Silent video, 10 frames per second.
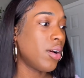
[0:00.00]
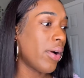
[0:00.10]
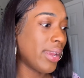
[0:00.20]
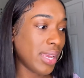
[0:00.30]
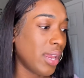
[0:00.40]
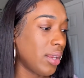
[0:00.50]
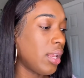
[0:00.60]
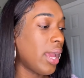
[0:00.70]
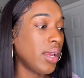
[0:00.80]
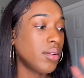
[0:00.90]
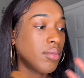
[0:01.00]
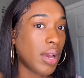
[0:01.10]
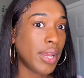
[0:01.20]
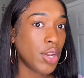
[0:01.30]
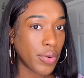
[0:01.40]
I get it. Like,
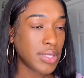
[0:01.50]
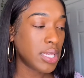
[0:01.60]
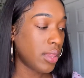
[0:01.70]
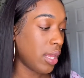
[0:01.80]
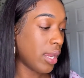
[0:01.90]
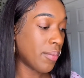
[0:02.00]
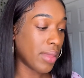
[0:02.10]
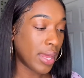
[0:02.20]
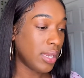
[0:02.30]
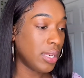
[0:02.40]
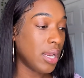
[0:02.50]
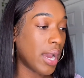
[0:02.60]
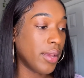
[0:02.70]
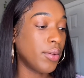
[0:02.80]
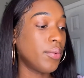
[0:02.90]
I know it's a thing. I'm not in
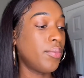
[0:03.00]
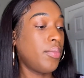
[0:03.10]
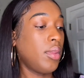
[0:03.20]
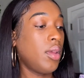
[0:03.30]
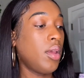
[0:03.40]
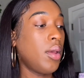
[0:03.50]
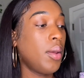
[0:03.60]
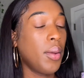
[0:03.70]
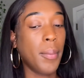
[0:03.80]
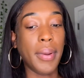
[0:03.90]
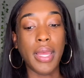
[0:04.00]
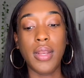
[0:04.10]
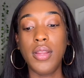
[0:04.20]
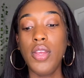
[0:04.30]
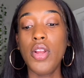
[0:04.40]
denial. But,
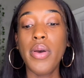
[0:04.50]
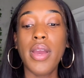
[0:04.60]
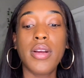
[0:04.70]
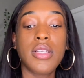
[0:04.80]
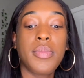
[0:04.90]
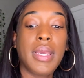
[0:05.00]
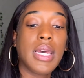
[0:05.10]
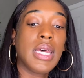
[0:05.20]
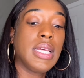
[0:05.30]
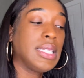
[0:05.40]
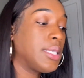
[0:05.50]
you know, it hurts because